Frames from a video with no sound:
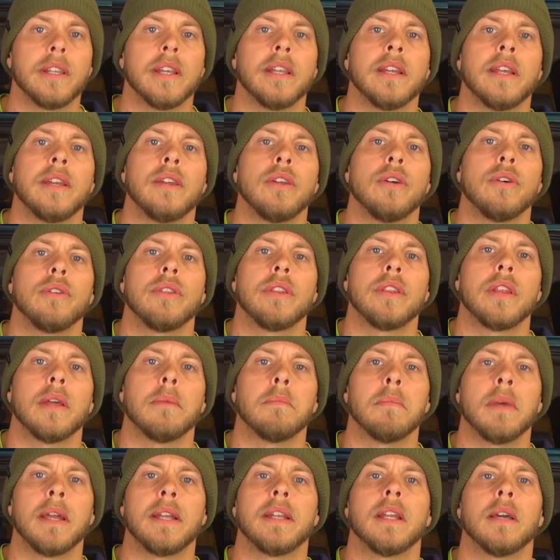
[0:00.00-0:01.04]
And I know that
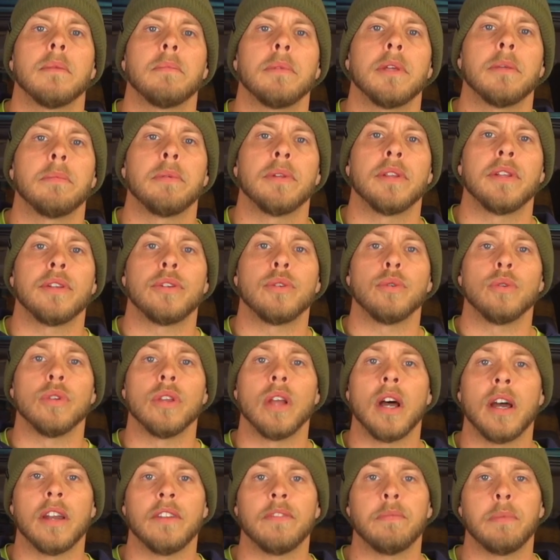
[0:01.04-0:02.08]
might not be appealing to a
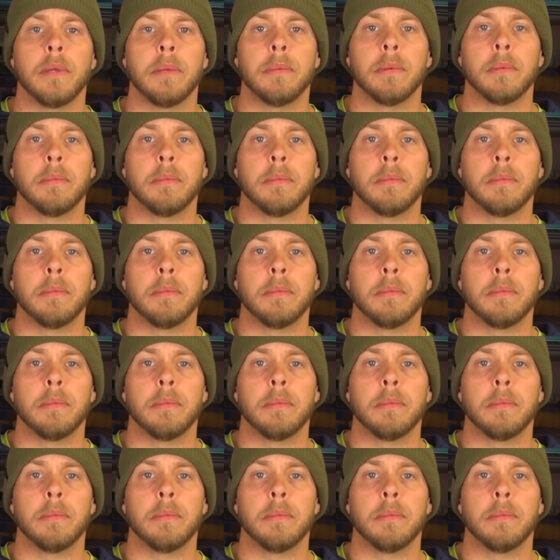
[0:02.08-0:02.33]
lot of people,